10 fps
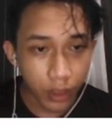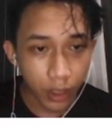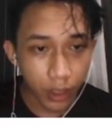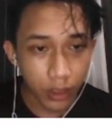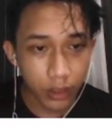
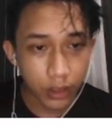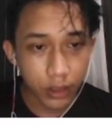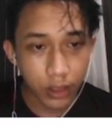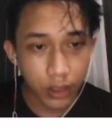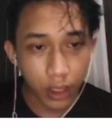and this
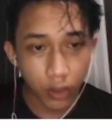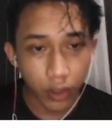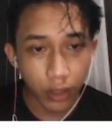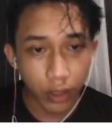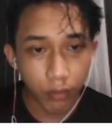is the
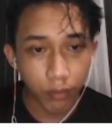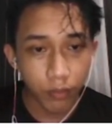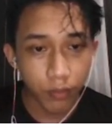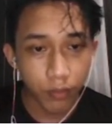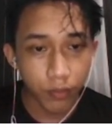algorithm
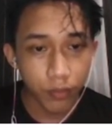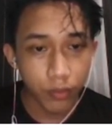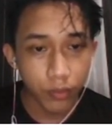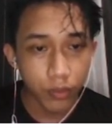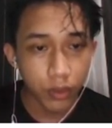
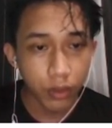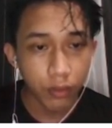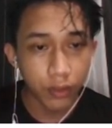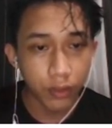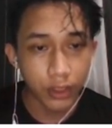
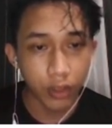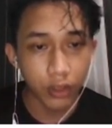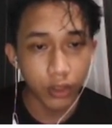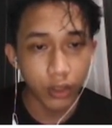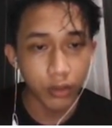first
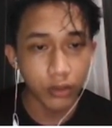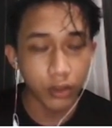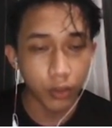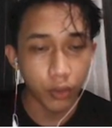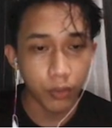counting
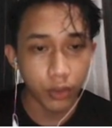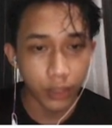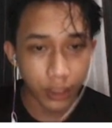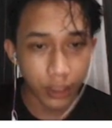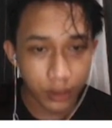sort
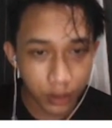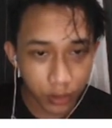process,